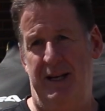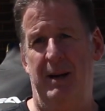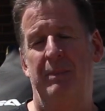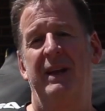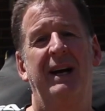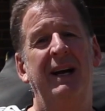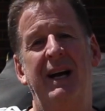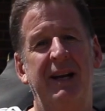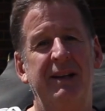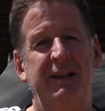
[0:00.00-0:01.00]
hip that I
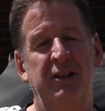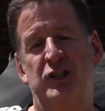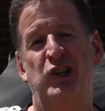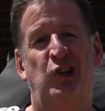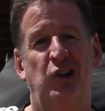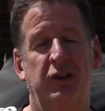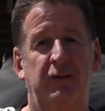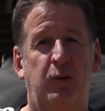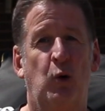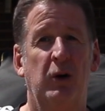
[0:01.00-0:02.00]
had installed
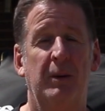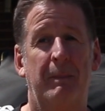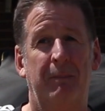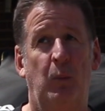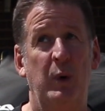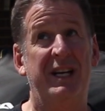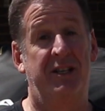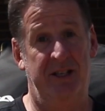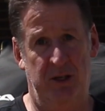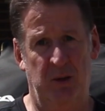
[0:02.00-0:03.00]
4
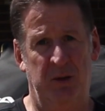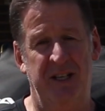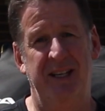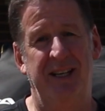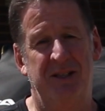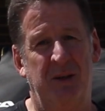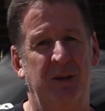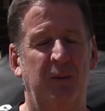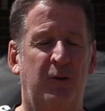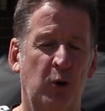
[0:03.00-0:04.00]
weeks ago today.
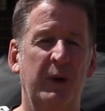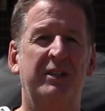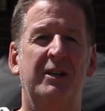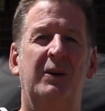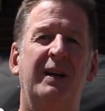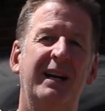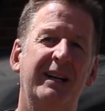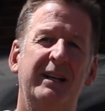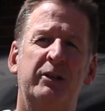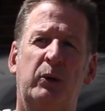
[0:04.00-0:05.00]
So 4 weeks ago, I
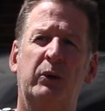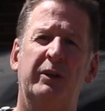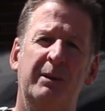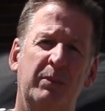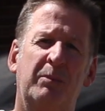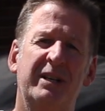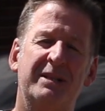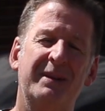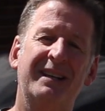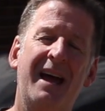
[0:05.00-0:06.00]
had a total hip
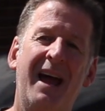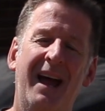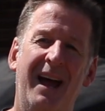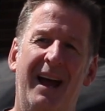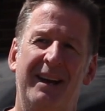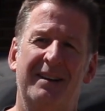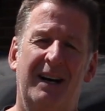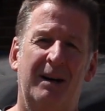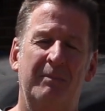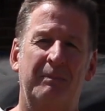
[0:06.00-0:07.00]
replacement, and
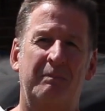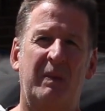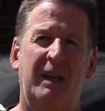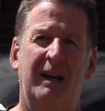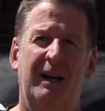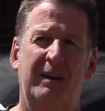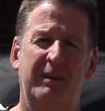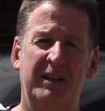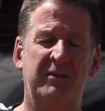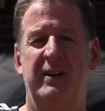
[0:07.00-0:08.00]

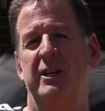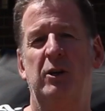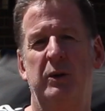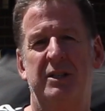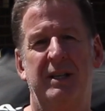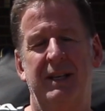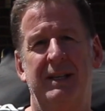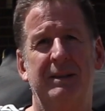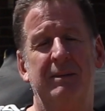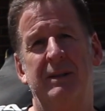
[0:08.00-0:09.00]
this video is
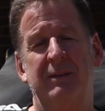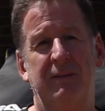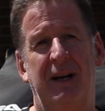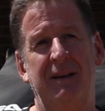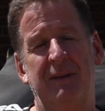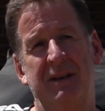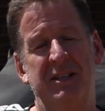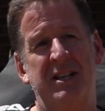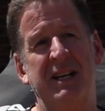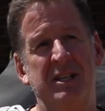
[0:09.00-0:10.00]
I
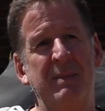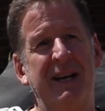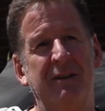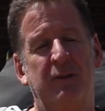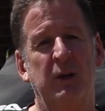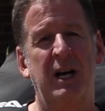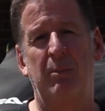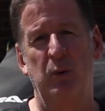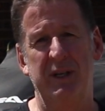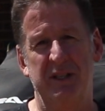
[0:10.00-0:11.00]
decided to make it for a
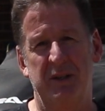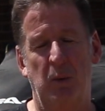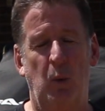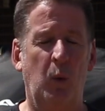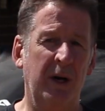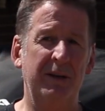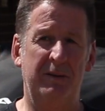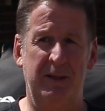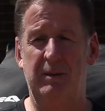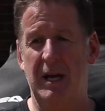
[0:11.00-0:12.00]
couple reasons.
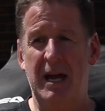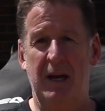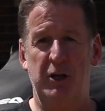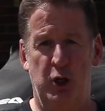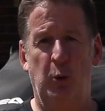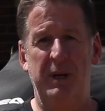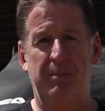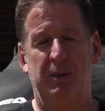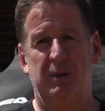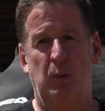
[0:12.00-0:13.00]
One, to show
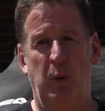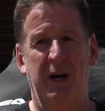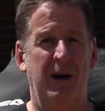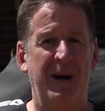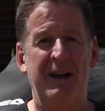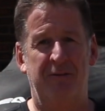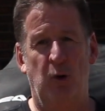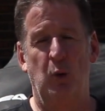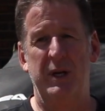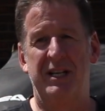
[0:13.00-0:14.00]
people where I'm at
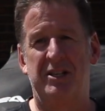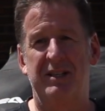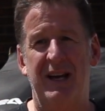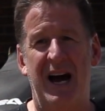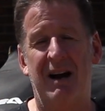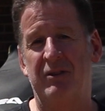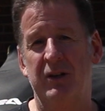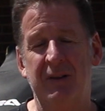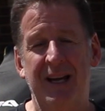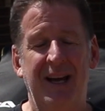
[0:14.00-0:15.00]
4 weeks
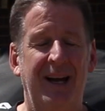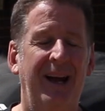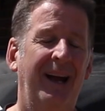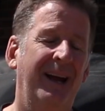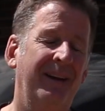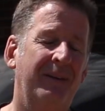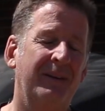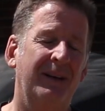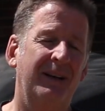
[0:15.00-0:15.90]
after, and